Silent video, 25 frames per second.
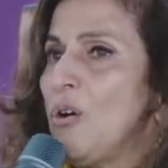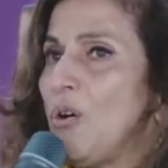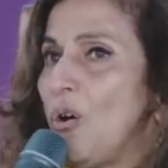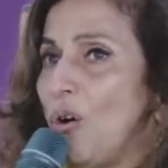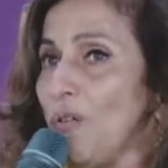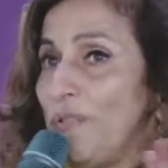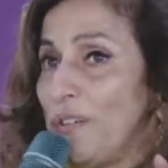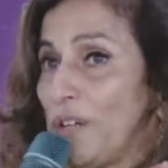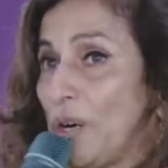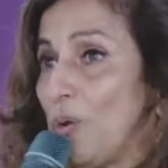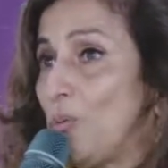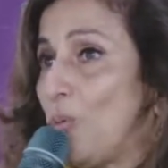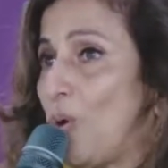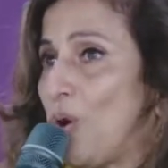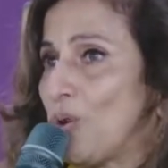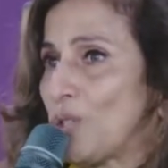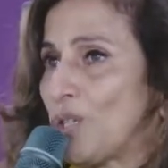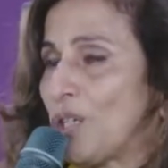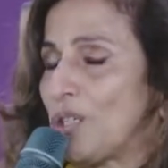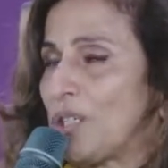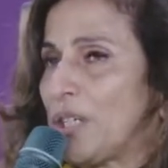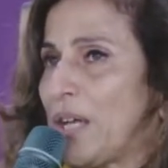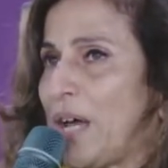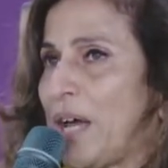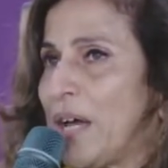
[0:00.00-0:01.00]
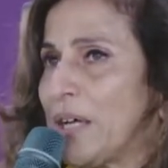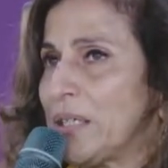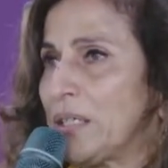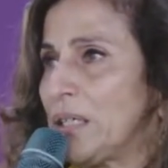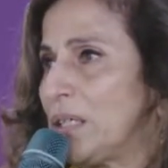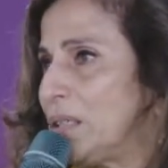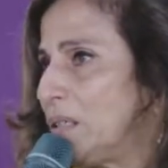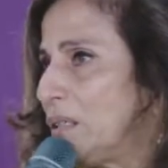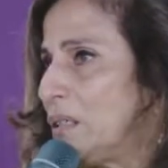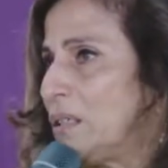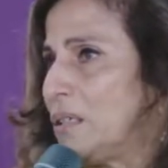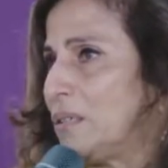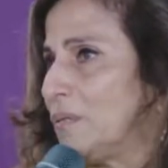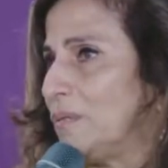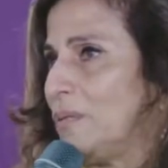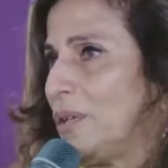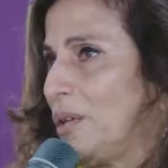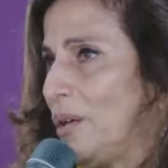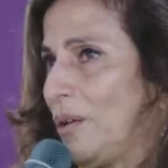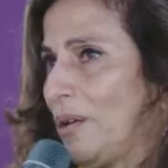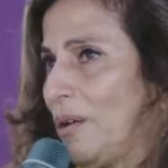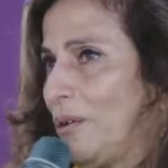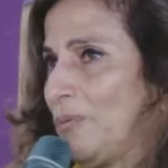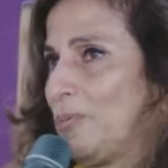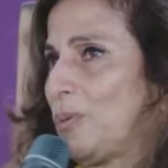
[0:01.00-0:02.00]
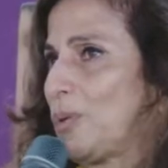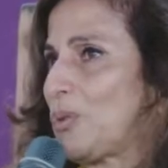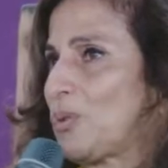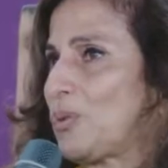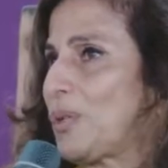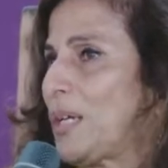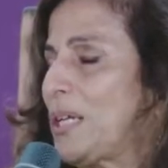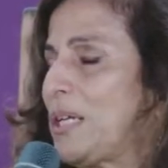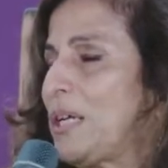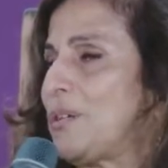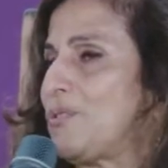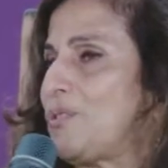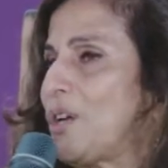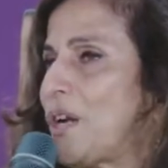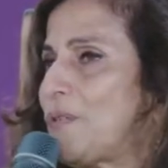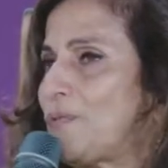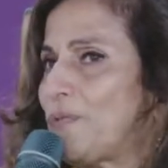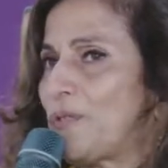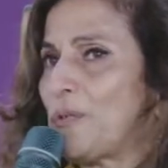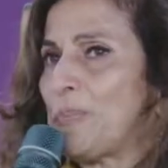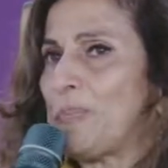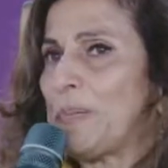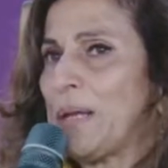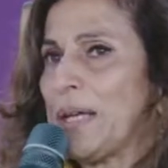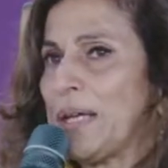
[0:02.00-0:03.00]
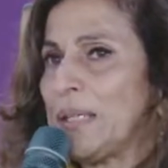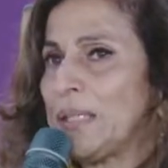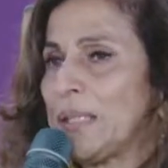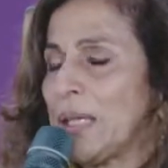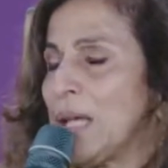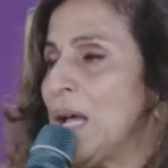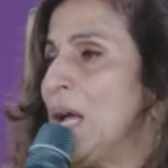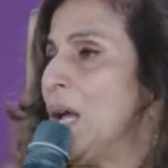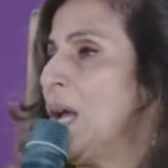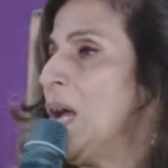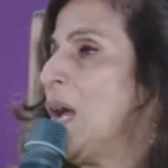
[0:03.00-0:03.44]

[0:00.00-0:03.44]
over a water tank. It was really a dreadful place.